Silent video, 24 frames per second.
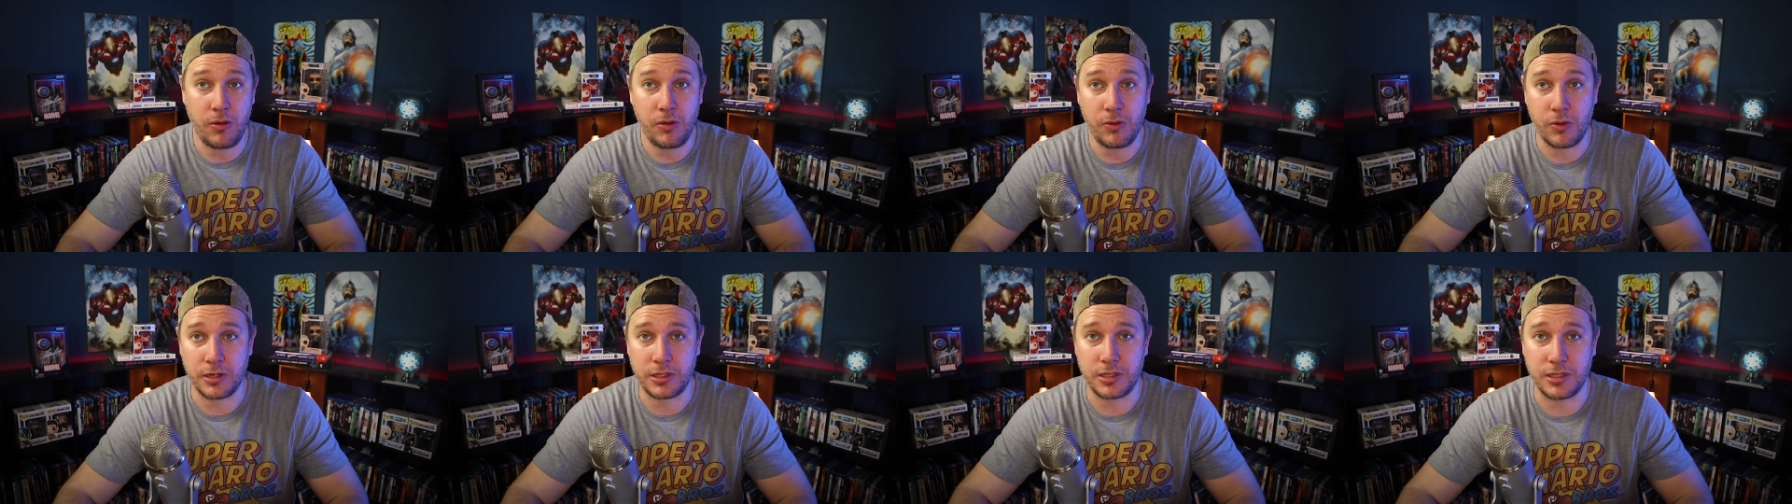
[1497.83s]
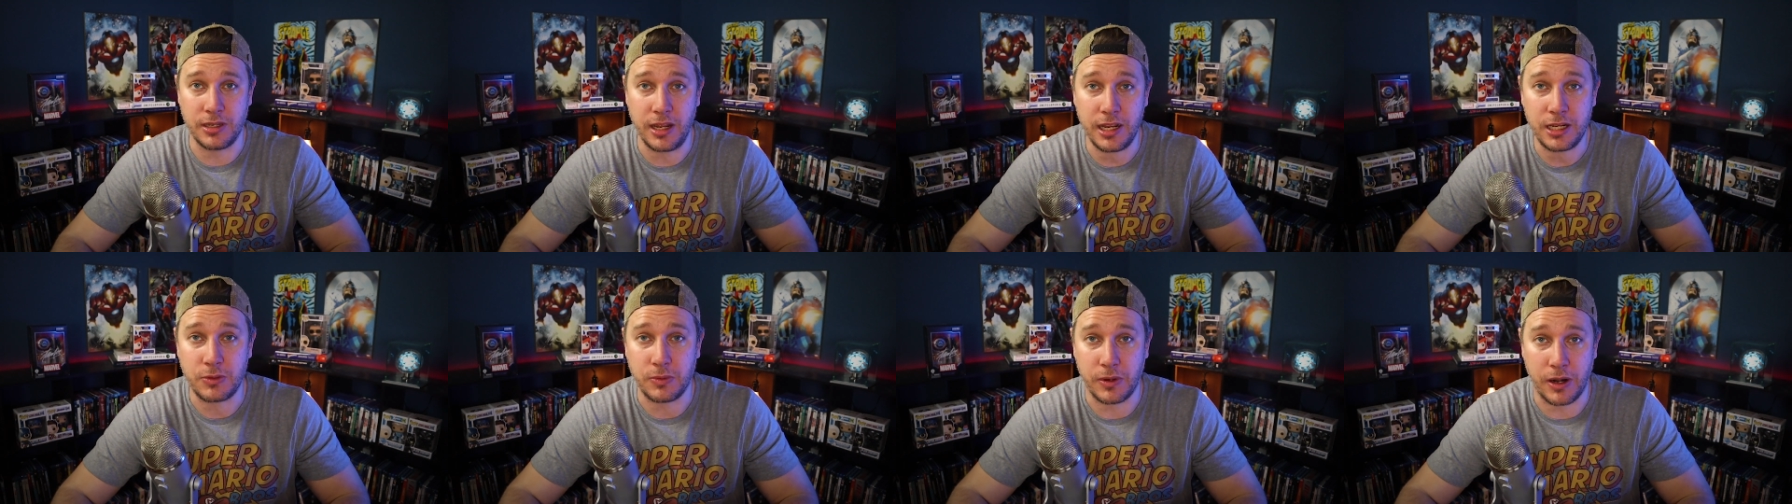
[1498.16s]
I want to watch
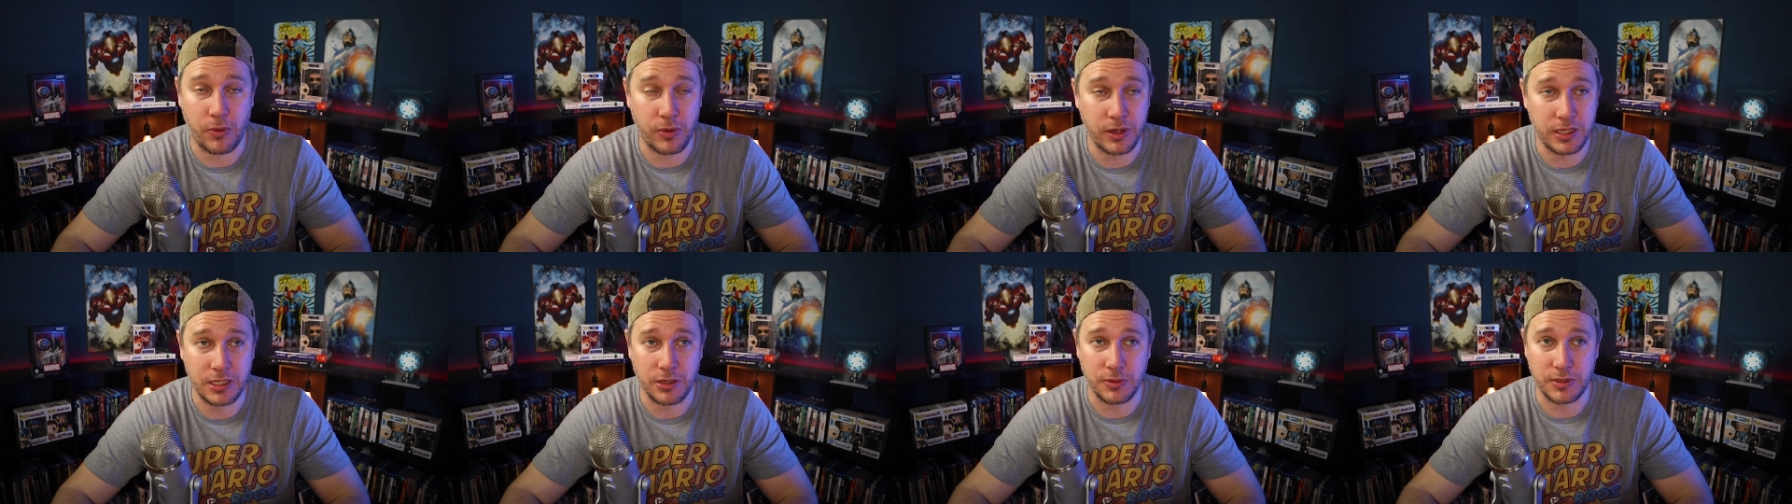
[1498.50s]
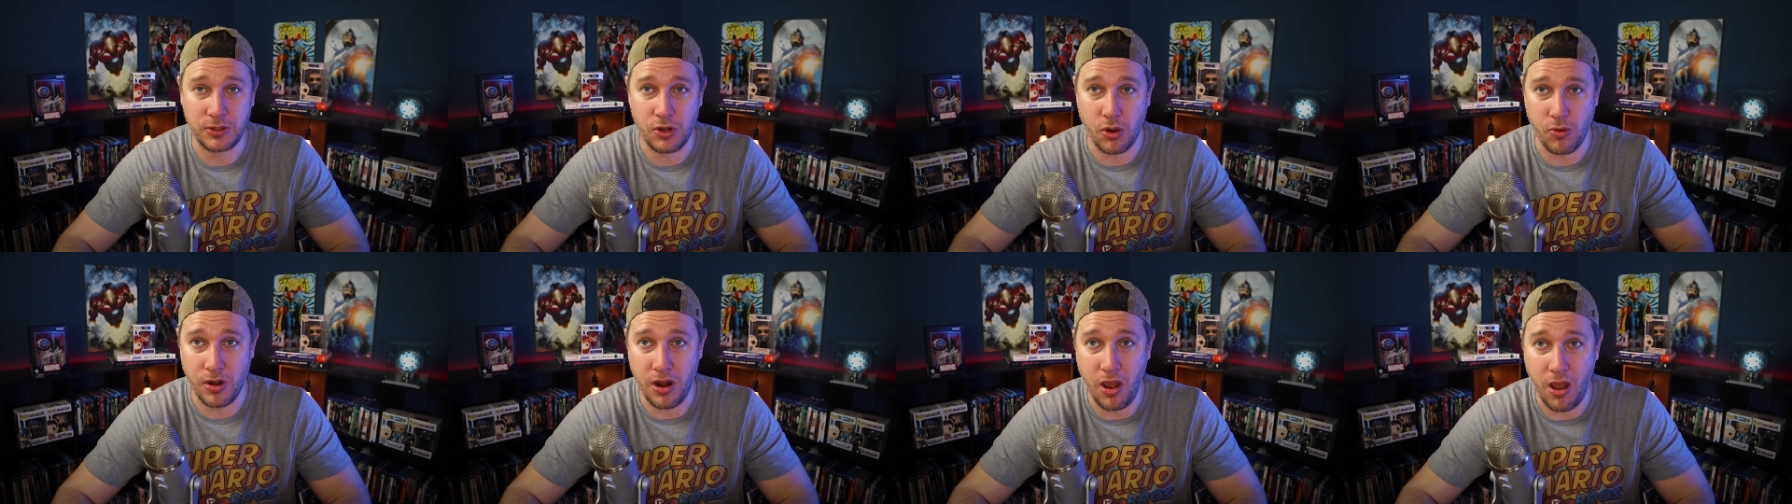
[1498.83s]
the next one. I want to see
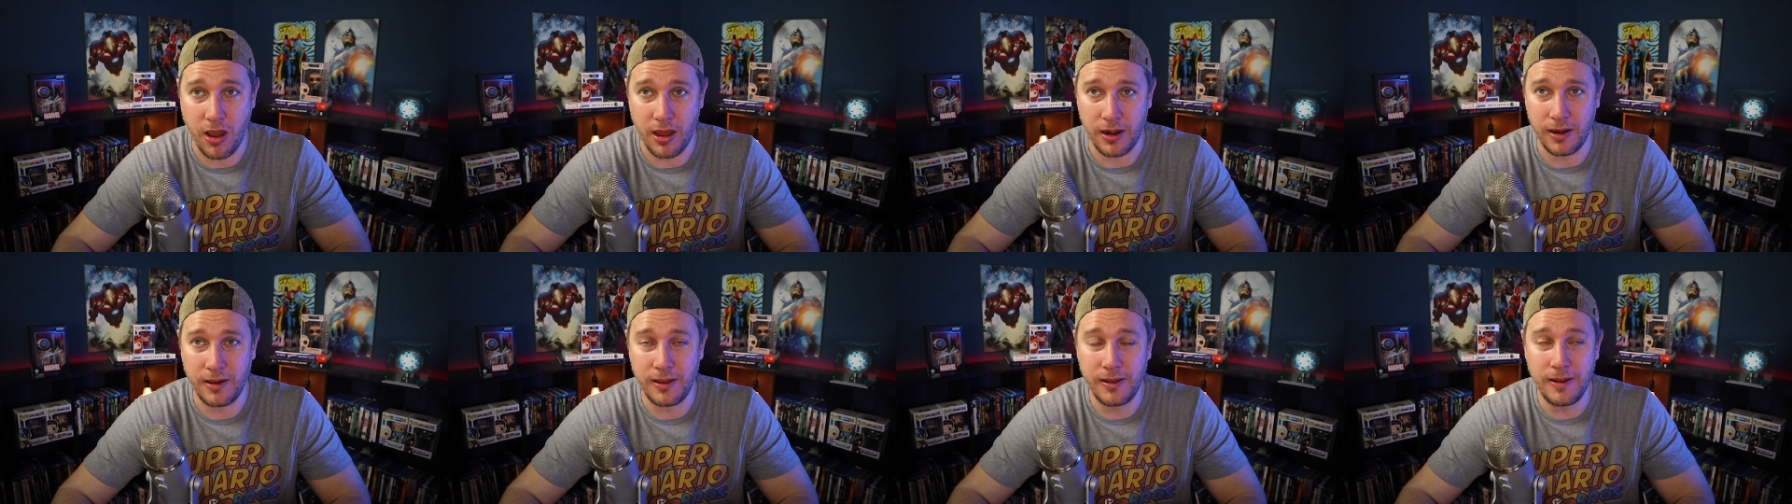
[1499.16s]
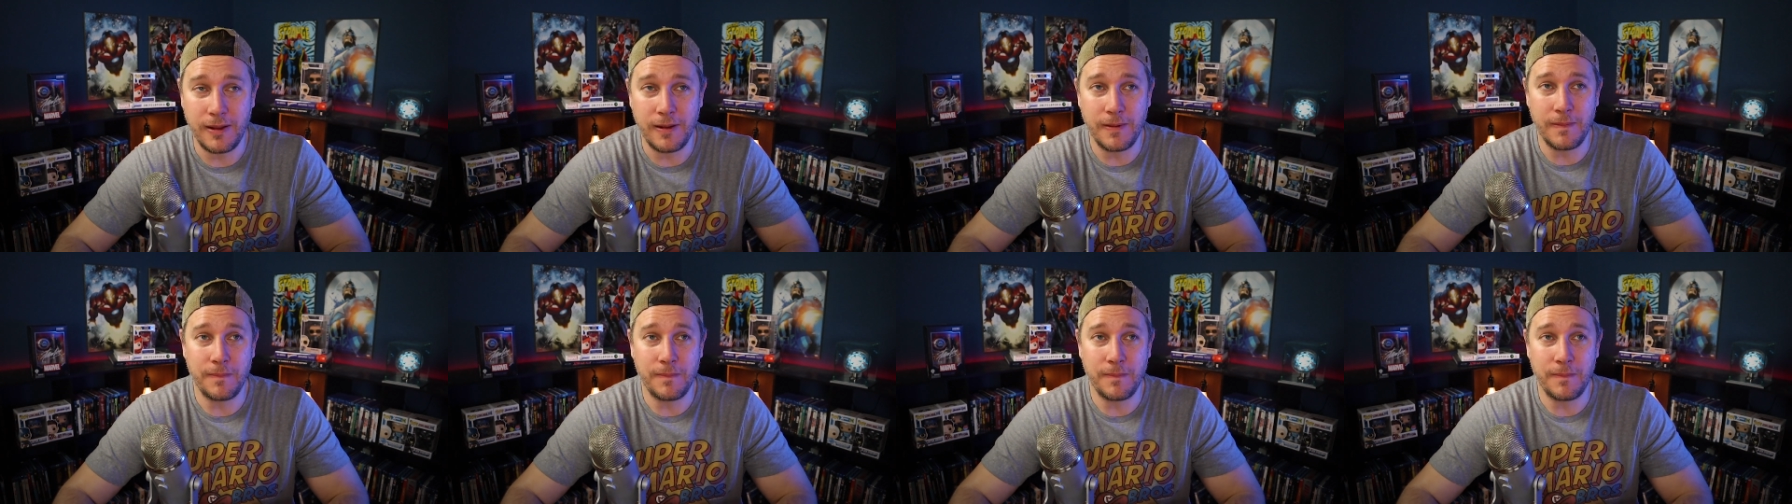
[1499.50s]
what's going on.